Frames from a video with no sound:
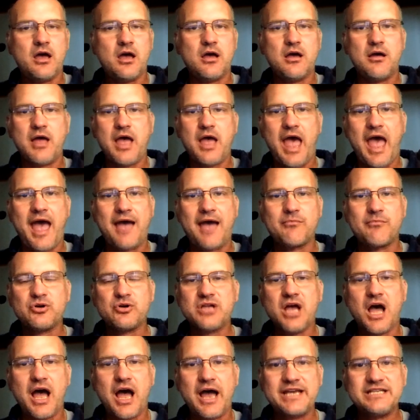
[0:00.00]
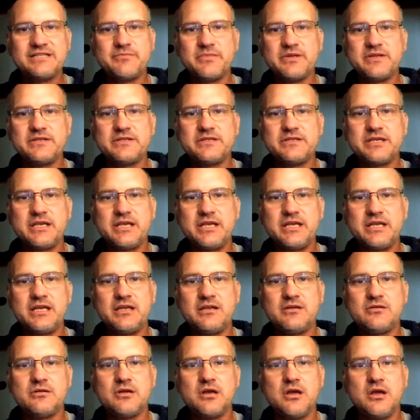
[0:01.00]
advertisements
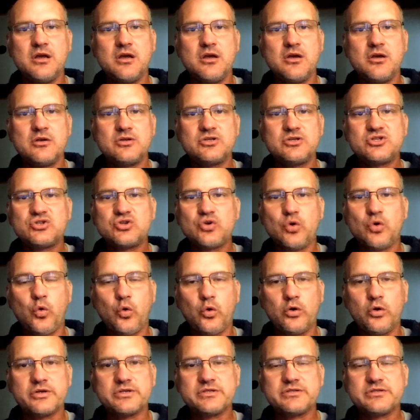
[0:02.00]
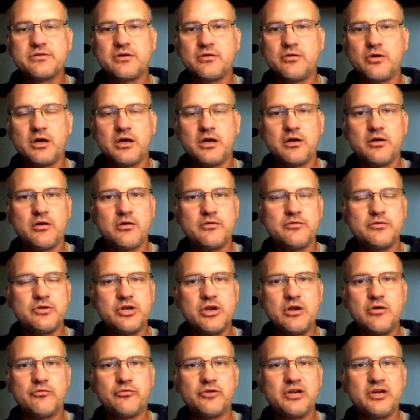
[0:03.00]
in stores or
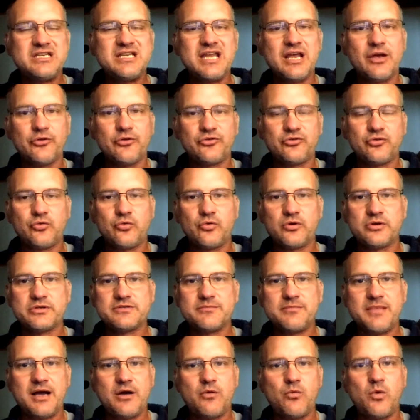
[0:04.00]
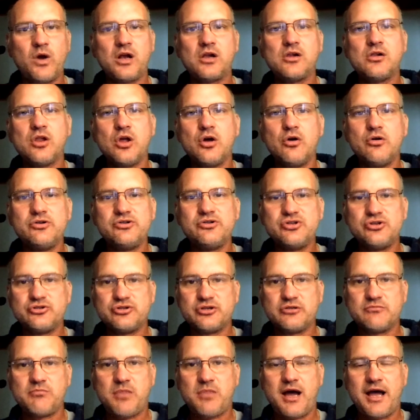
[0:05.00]
retail stores about what clothes you
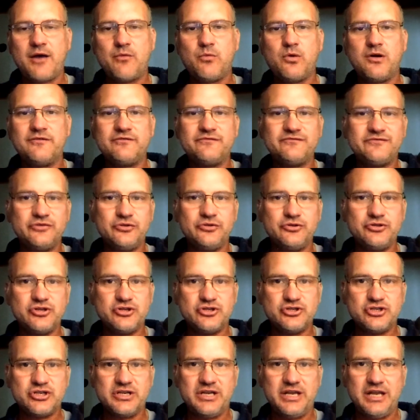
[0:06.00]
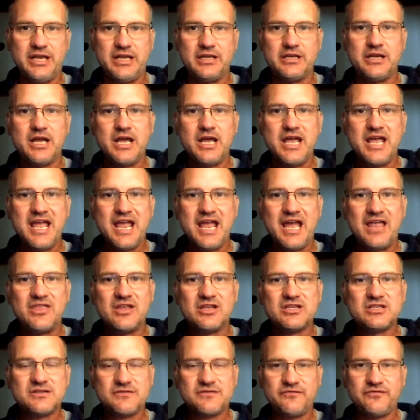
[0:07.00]
should buy, what food you should eat, and
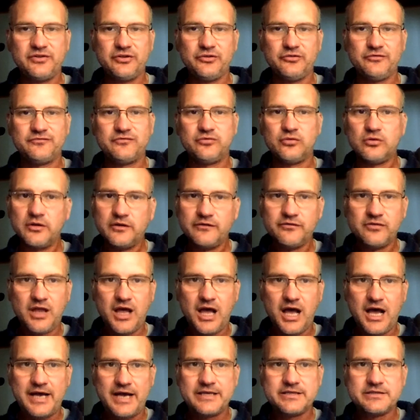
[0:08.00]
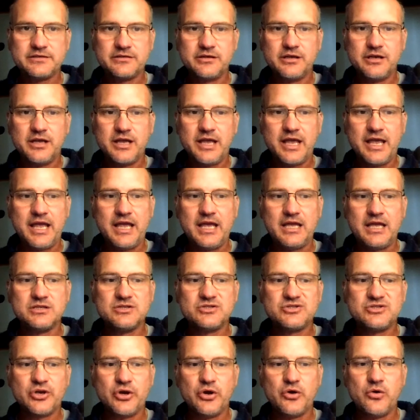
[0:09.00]
it's filled full of lies. And
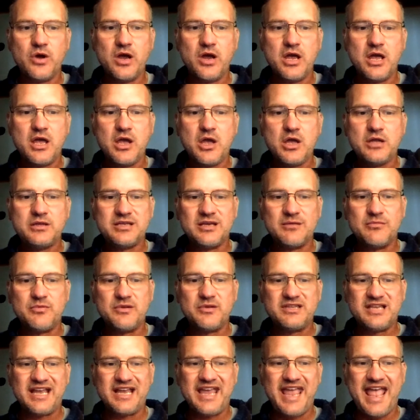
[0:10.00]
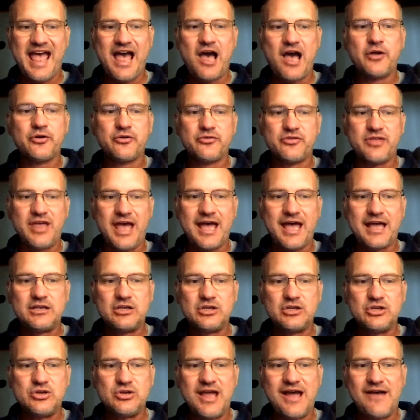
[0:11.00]
so to counter that,
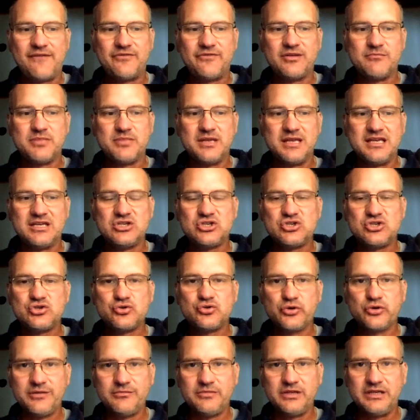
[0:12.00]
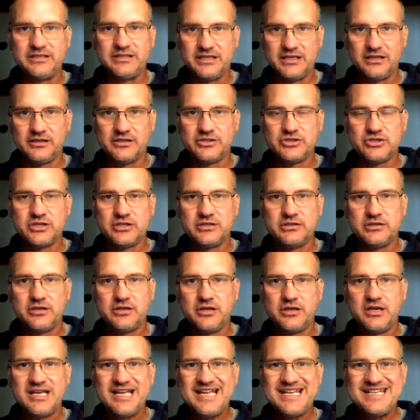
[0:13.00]
you have to be extremely diligent
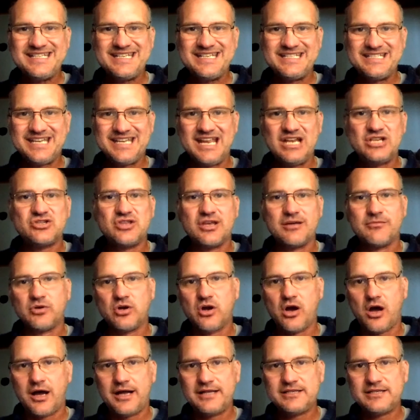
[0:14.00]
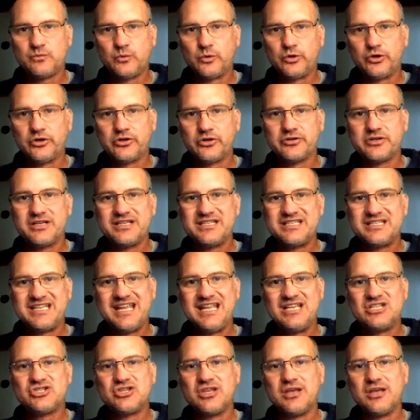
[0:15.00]
to teach them God's word,
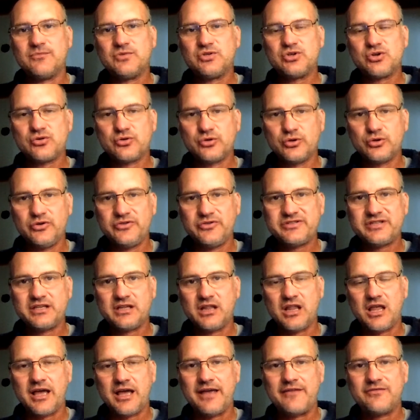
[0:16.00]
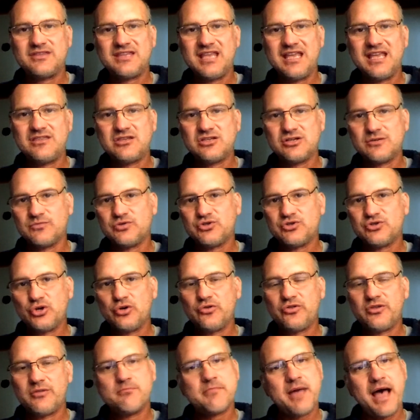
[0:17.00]
teach them truths in life, teach them
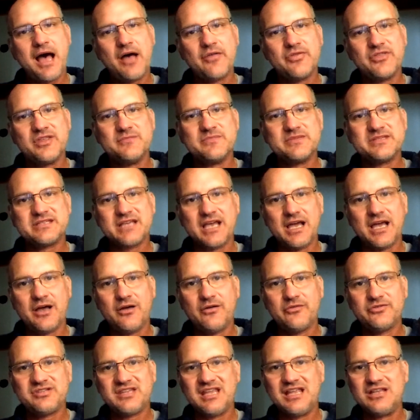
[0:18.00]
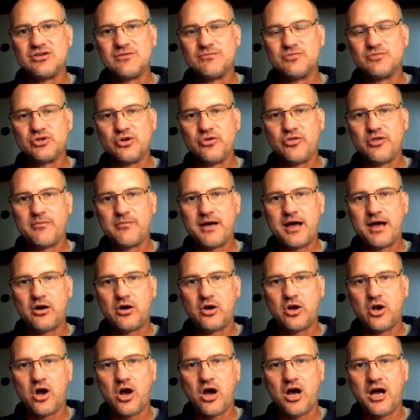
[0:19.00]
truth about themselves, teach them truth about
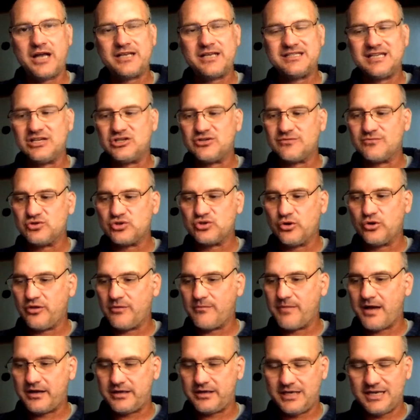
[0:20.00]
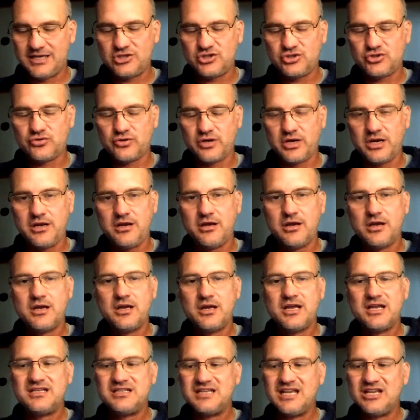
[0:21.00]
God, teach them truth about history,
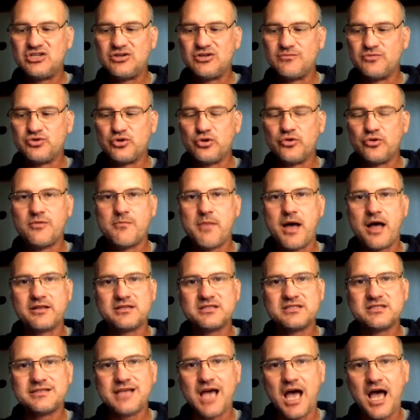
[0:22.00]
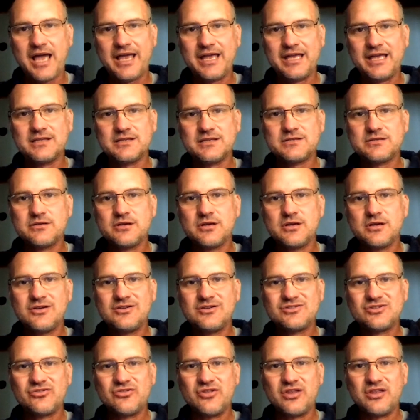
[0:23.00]
teach them truth about science,
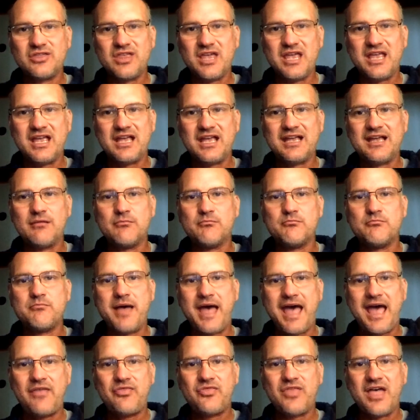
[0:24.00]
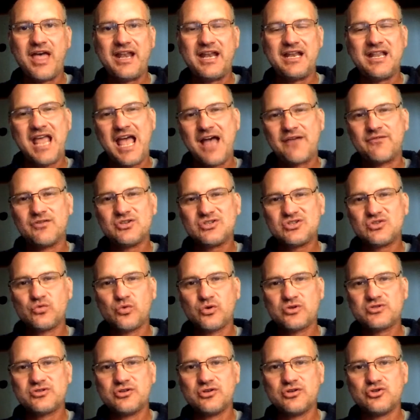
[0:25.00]
so that they can combat that and have a
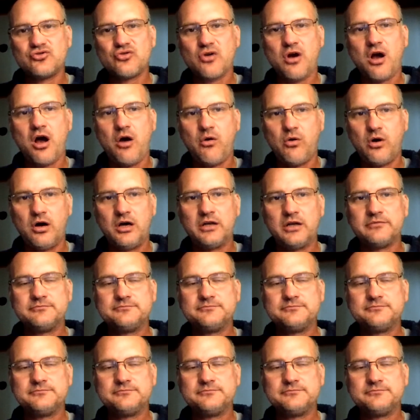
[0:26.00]
source to draw on.